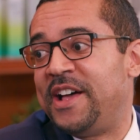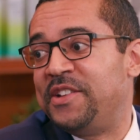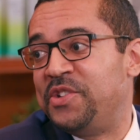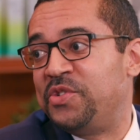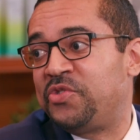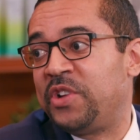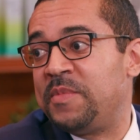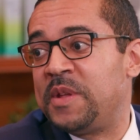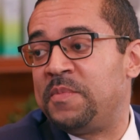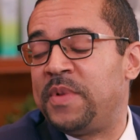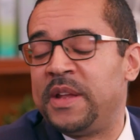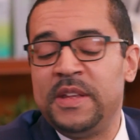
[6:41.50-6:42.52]
new
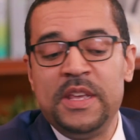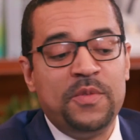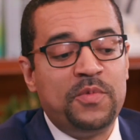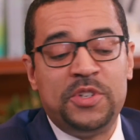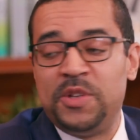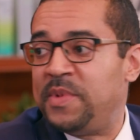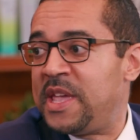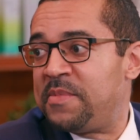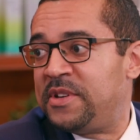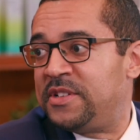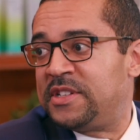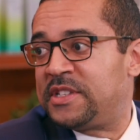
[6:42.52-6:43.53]
treatment, but would you be
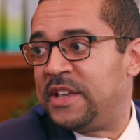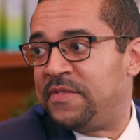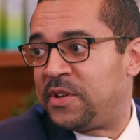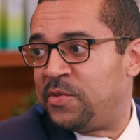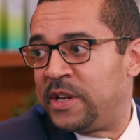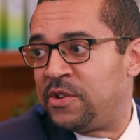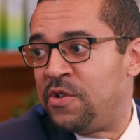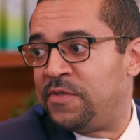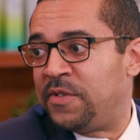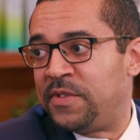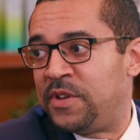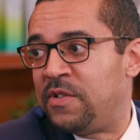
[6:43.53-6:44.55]
able to just give a quick
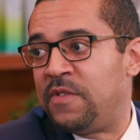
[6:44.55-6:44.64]
overview